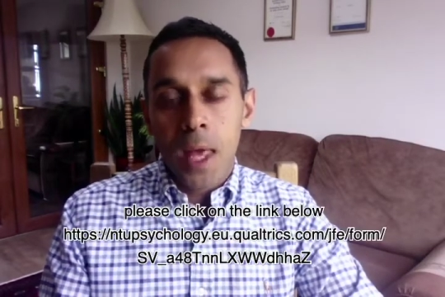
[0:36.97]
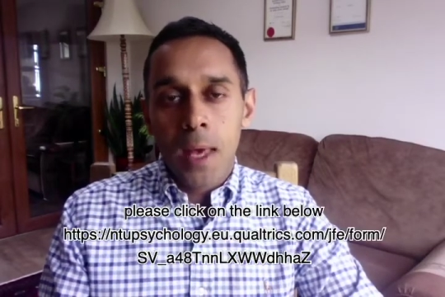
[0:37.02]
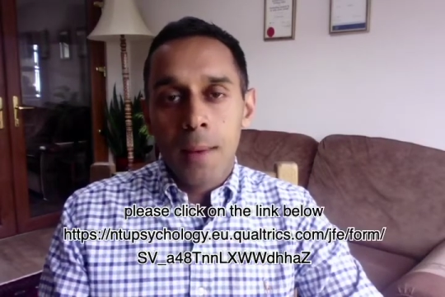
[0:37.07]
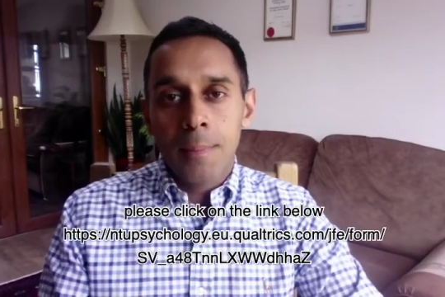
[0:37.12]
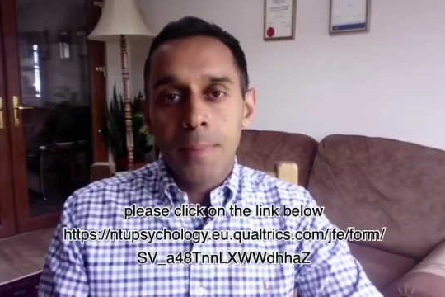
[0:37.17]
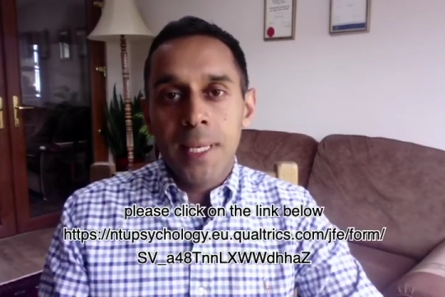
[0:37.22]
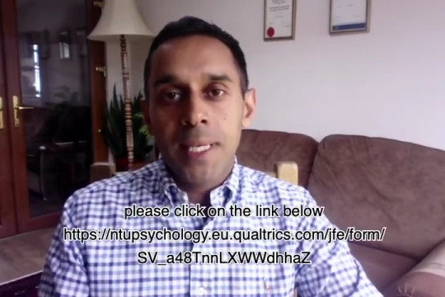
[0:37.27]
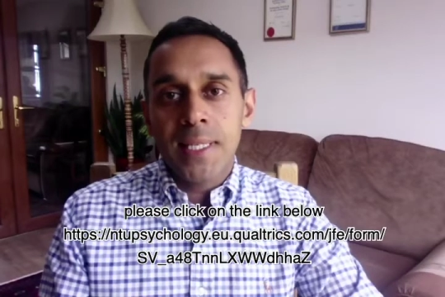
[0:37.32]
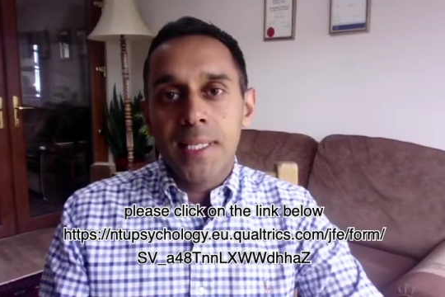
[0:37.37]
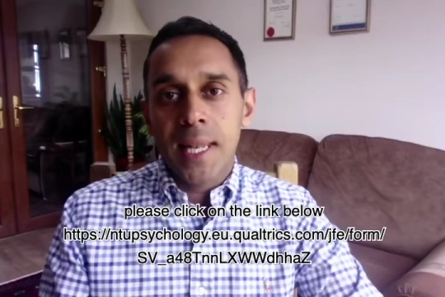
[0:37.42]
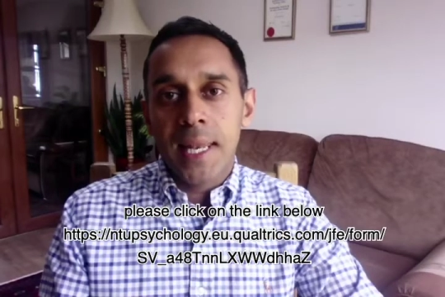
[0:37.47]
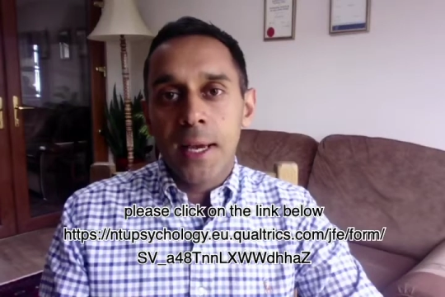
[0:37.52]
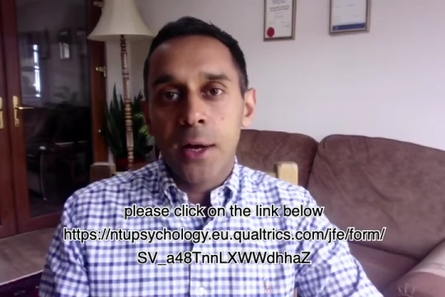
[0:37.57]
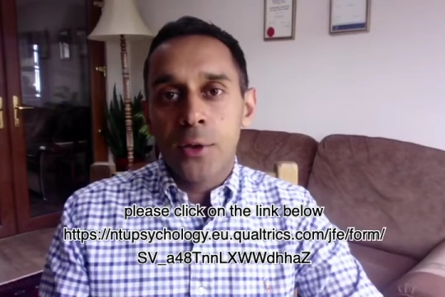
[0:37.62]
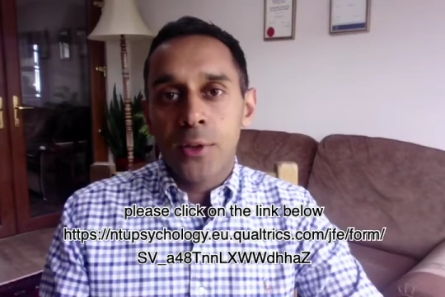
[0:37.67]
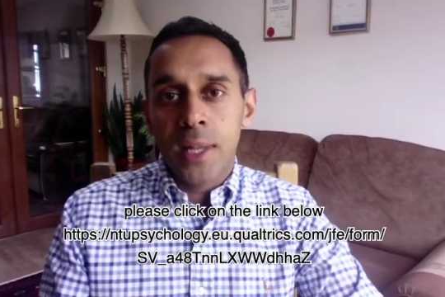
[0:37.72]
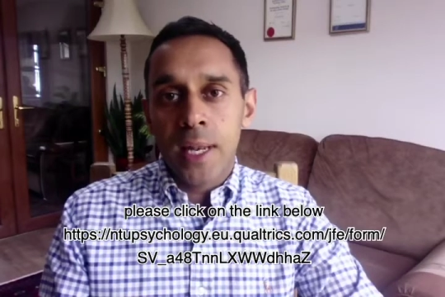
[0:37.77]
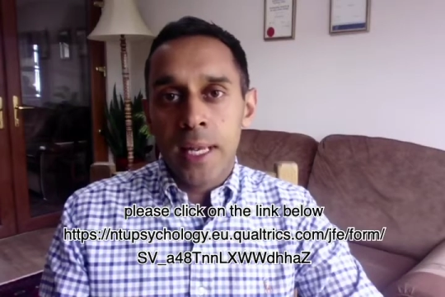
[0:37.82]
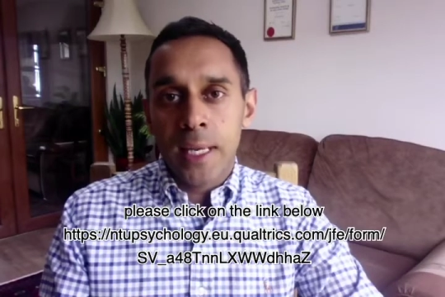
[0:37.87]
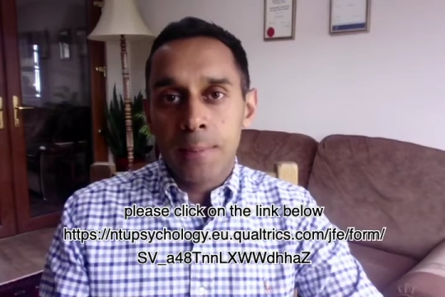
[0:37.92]
please click on the
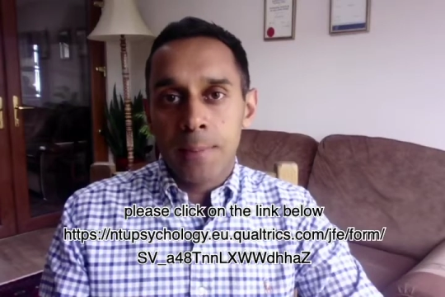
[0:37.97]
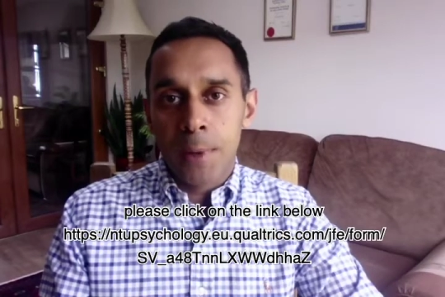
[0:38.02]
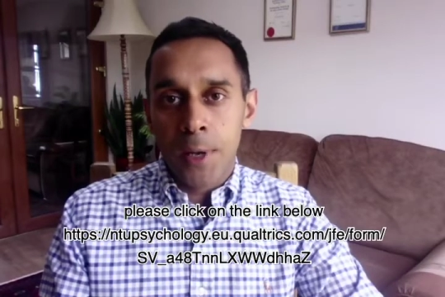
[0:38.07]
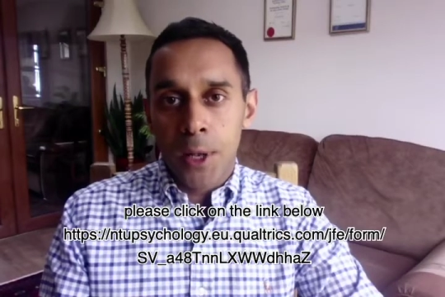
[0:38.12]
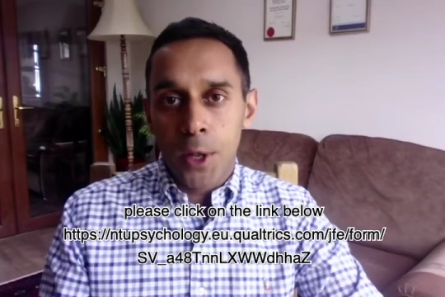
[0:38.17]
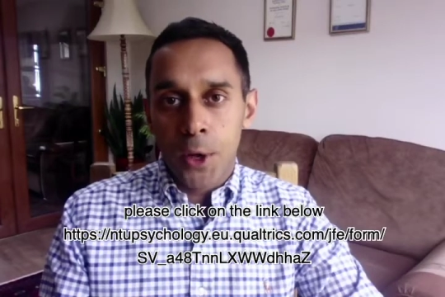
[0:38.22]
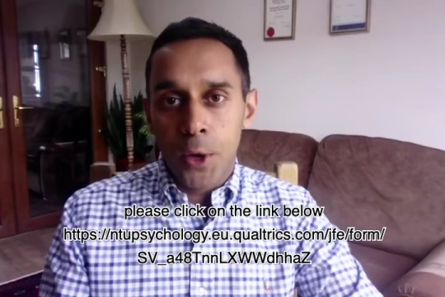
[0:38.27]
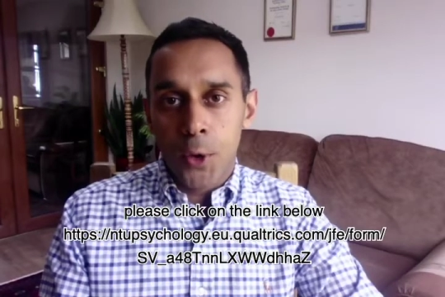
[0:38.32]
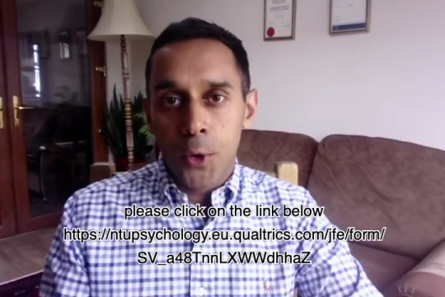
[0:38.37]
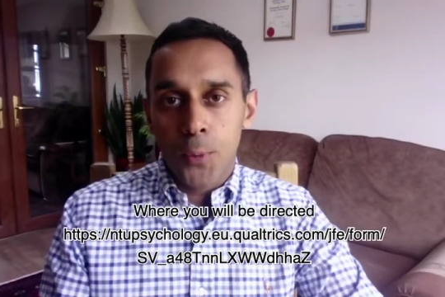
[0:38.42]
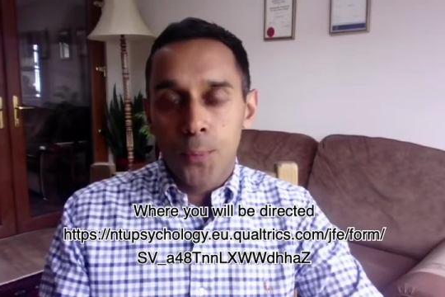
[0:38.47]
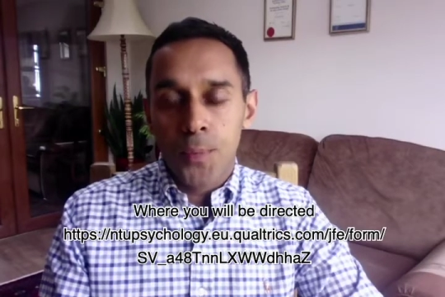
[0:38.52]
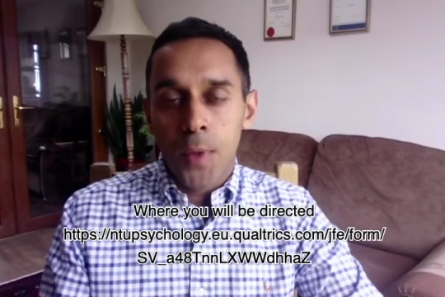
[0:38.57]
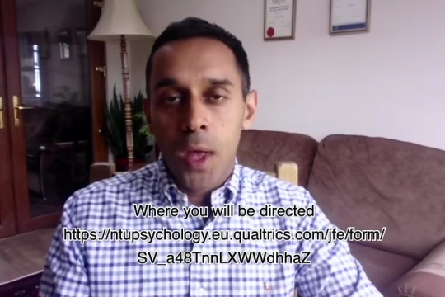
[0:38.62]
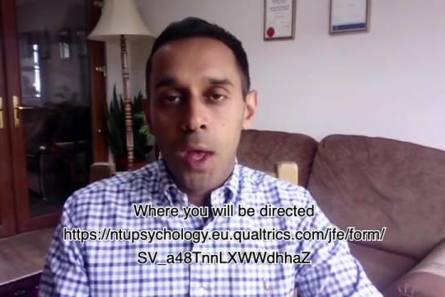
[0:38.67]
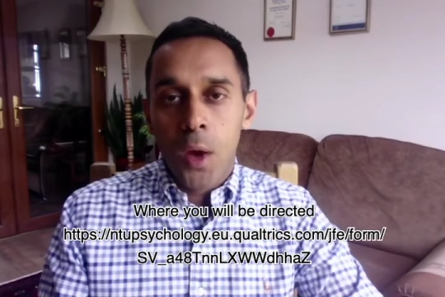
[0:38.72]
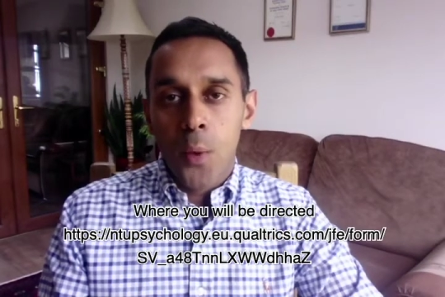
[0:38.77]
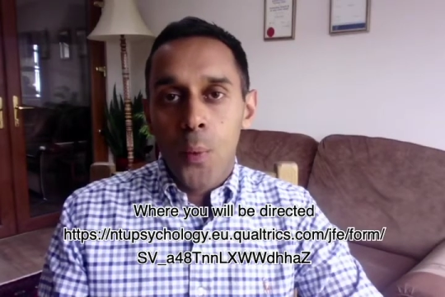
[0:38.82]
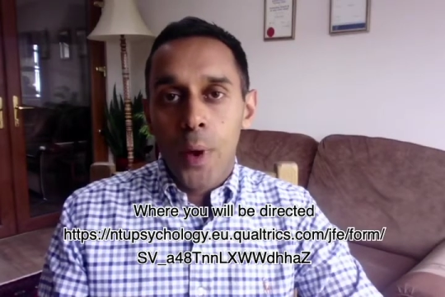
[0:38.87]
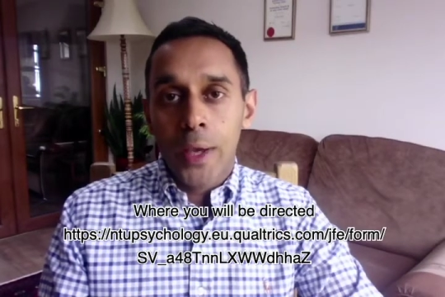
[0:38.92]
link below
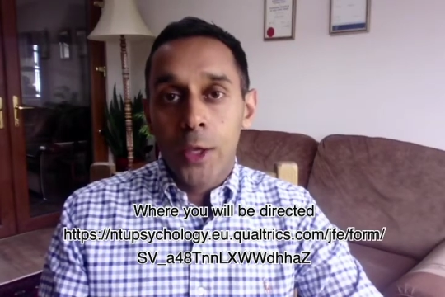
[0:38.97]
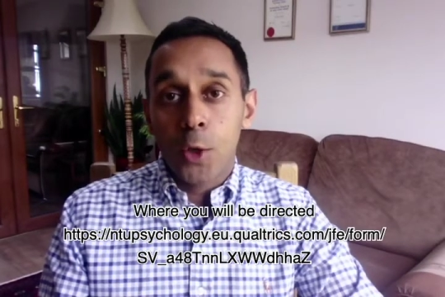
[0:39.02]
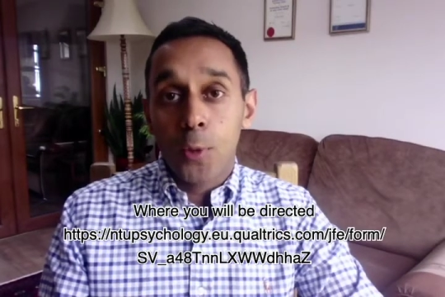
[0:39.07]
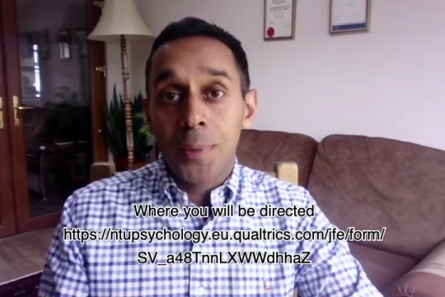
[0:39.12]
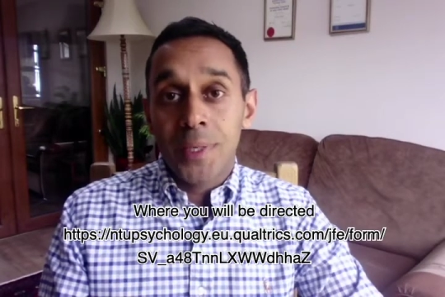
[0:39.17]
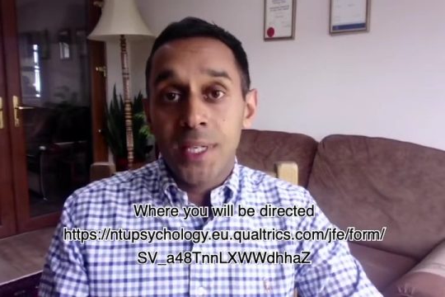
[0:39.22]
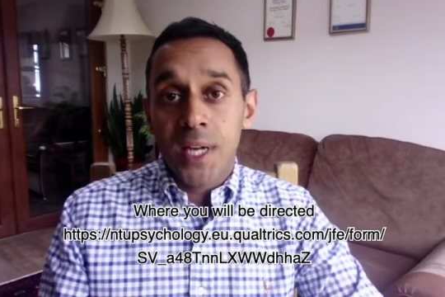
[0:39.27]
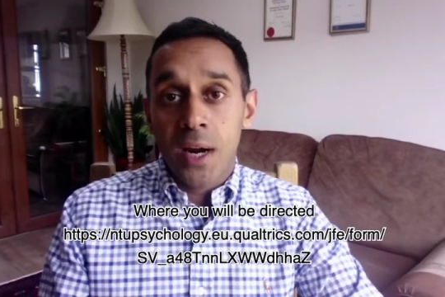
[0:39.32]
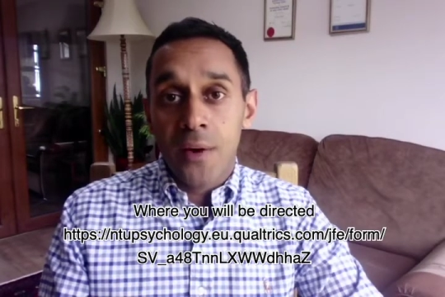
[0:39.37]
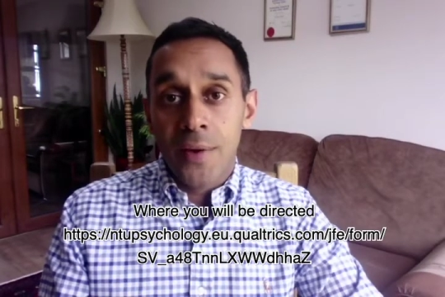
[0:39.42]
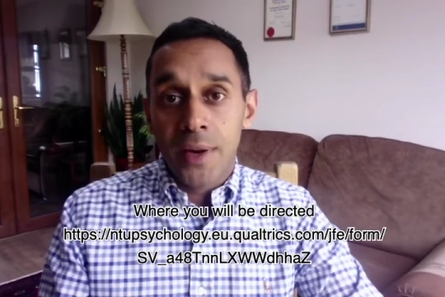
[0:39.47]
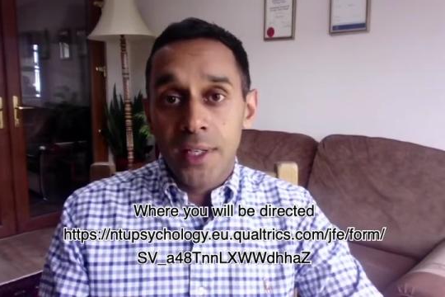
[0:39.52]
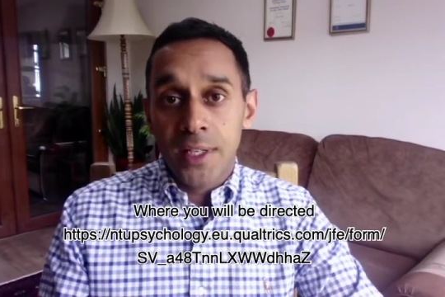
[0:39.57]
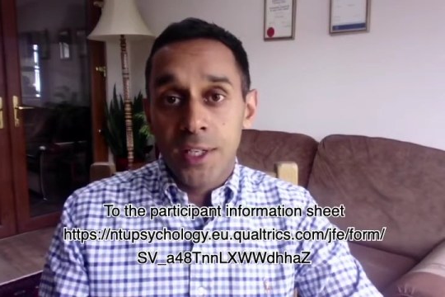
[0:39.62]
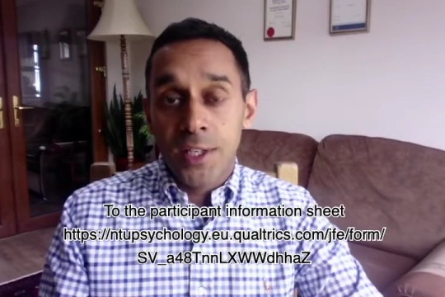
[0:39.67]
where you'll be directed